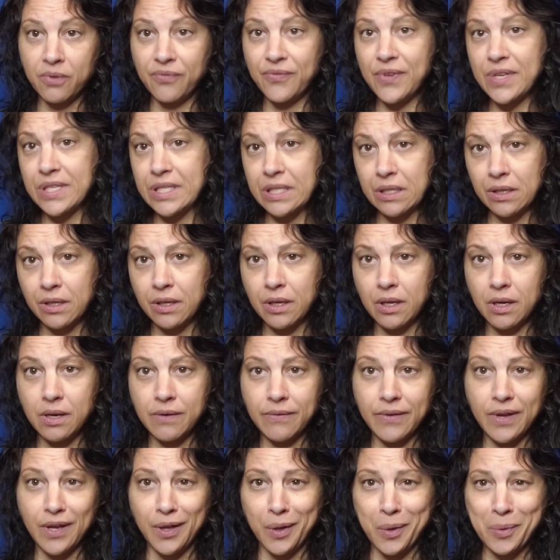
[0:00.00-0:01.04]
physically
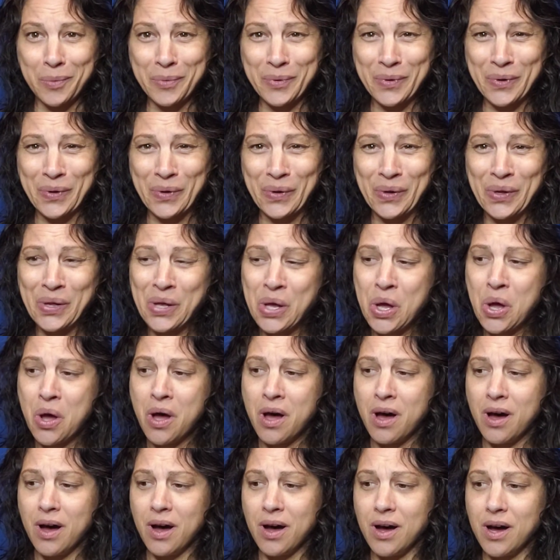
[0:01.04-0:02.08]
unavailable,
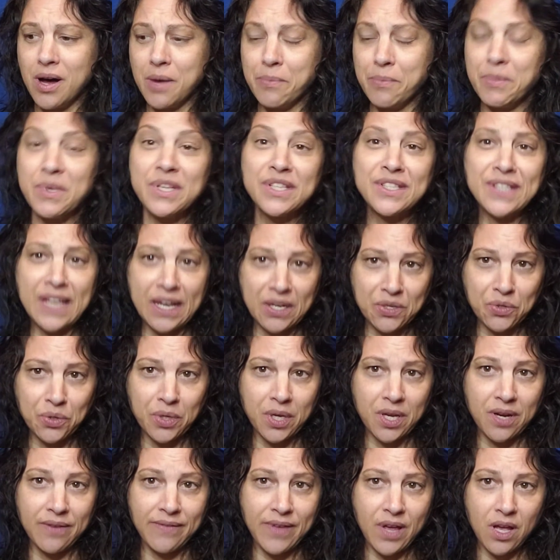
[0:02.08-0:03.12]
sexually
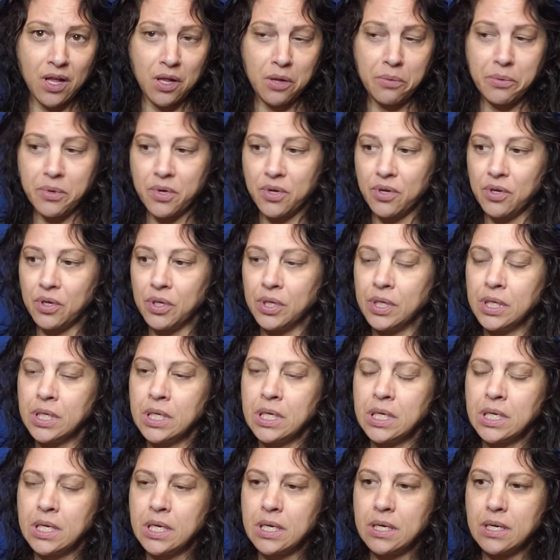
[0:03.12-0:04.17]
unavailable,
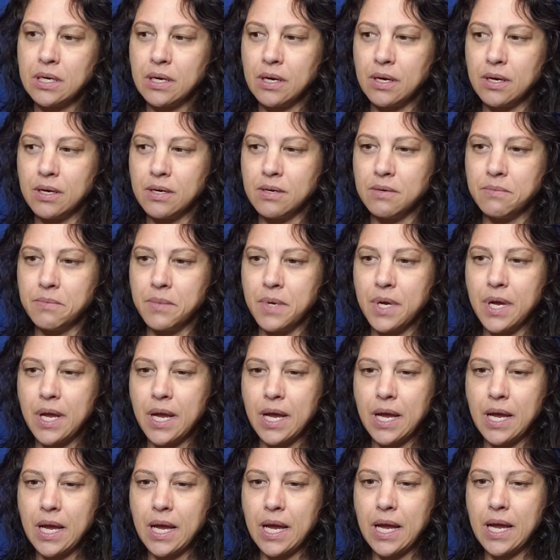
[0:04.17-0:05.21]
and
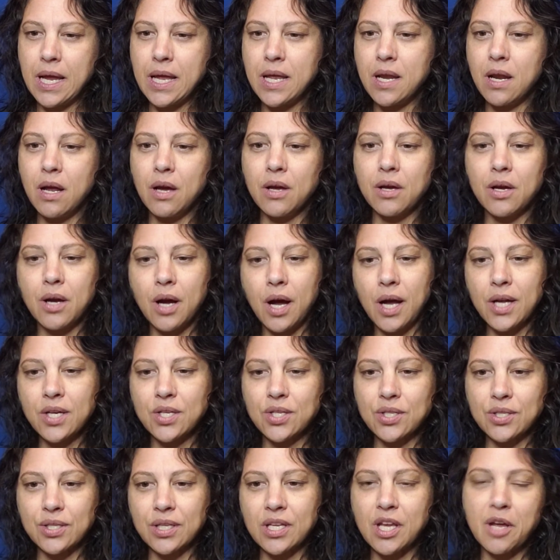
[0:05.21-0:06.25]

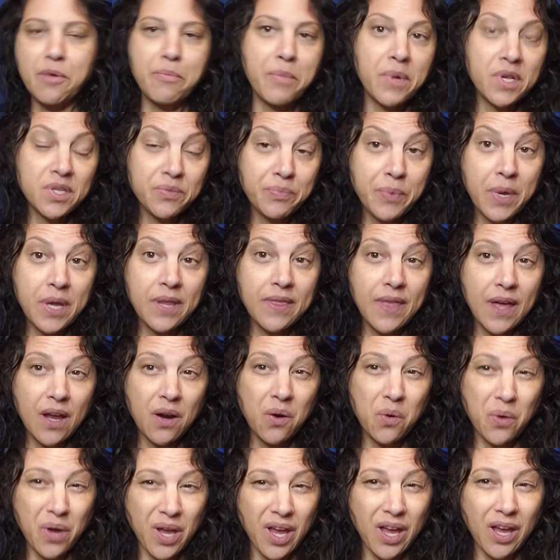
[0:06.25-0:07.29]
unconsciously I must make that
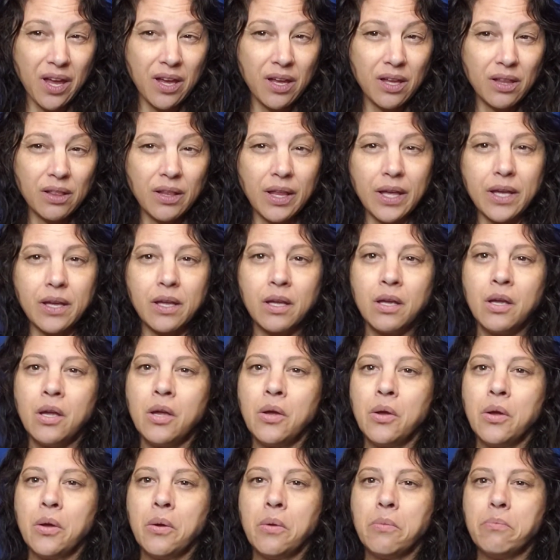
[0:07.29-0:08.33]
okay. Like,
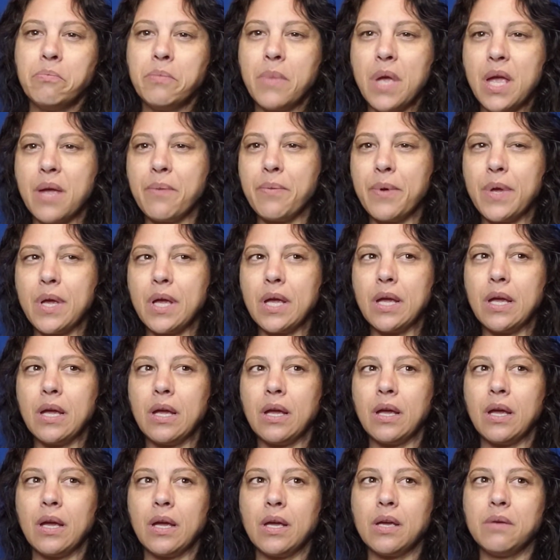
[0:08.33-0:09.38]

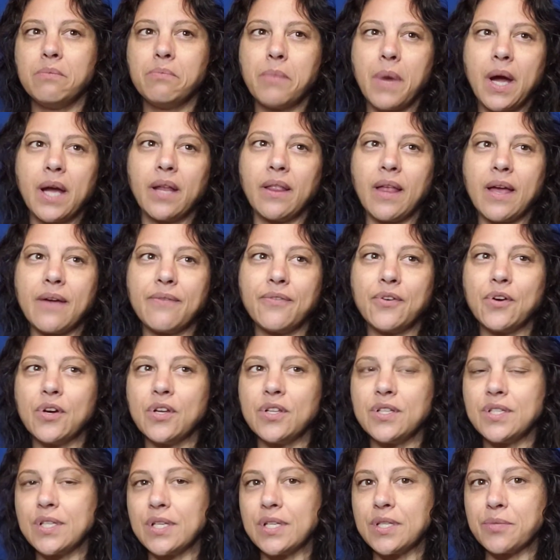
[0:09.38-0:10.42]
maybe in my
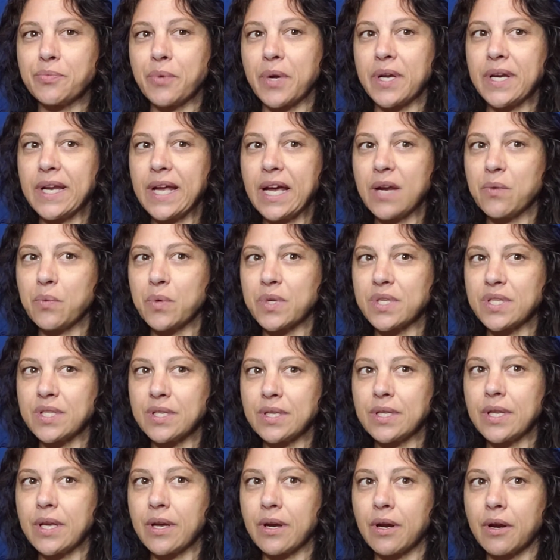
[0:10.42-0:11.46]
livelihood, since my dad
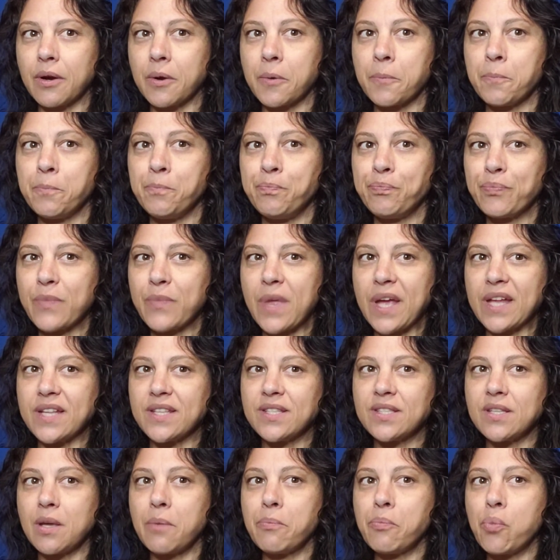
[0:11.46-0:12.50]
wasn't there, at
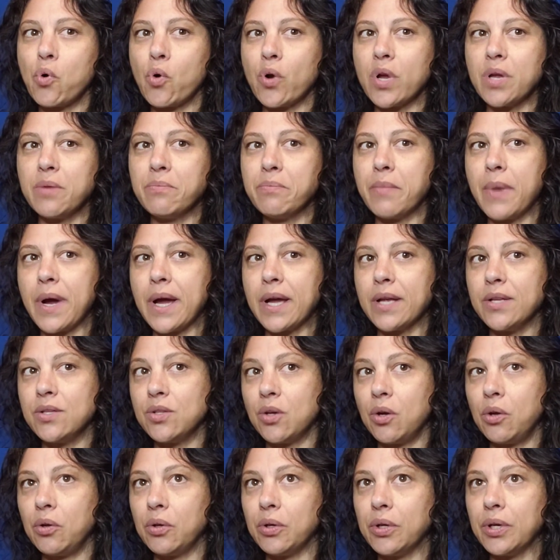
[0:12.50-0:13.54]
some point in my
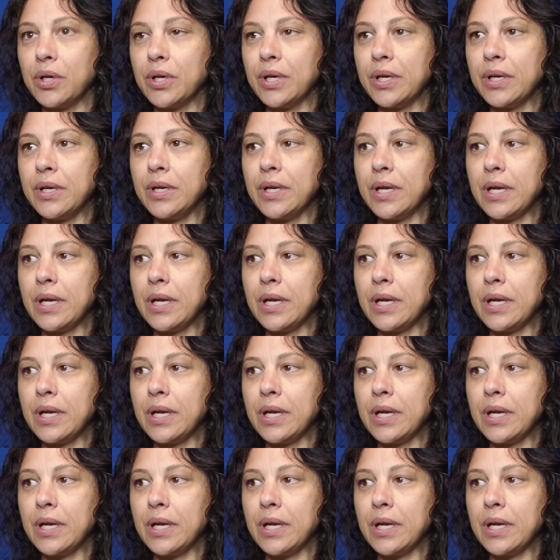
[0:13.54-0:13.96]
adulthood,